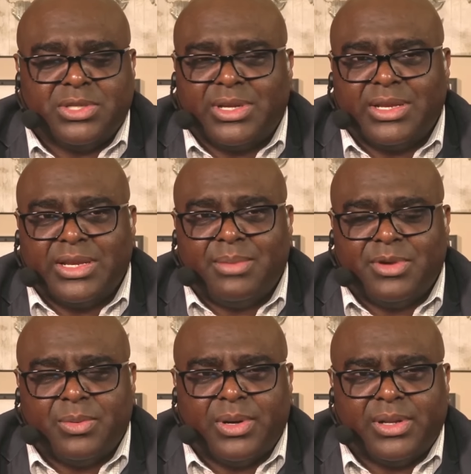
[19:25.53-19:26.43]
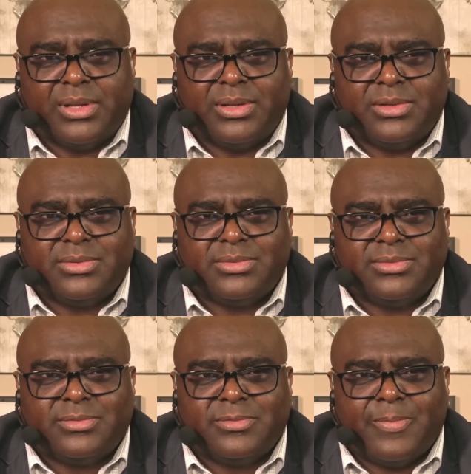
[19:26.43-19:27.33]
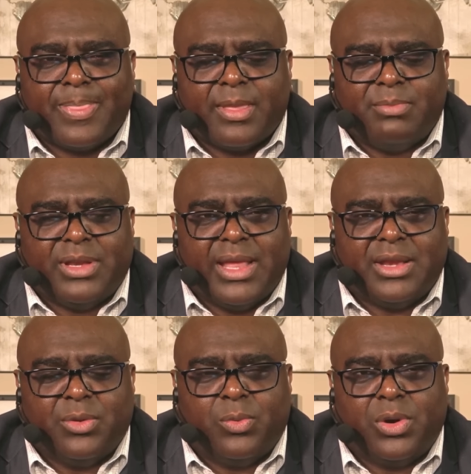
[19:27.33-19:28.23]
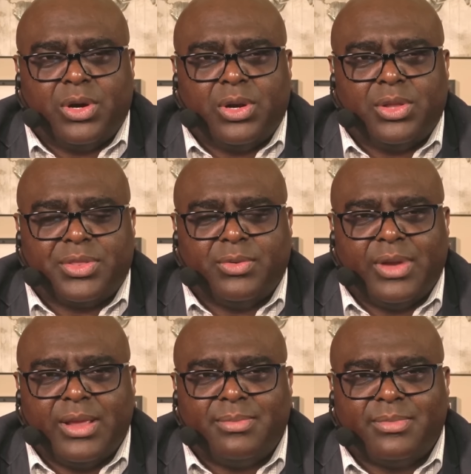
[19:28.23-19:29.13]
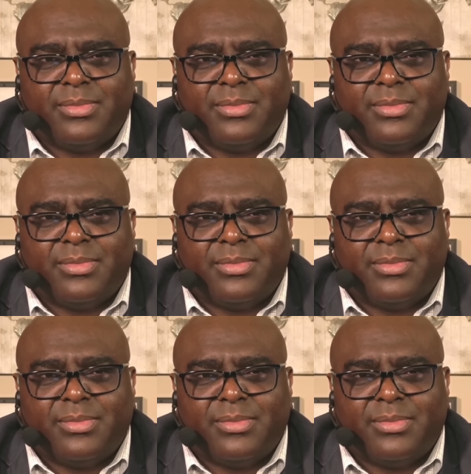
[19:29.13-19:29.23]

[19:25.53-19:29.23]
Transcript: to condemn the world, but that the world through him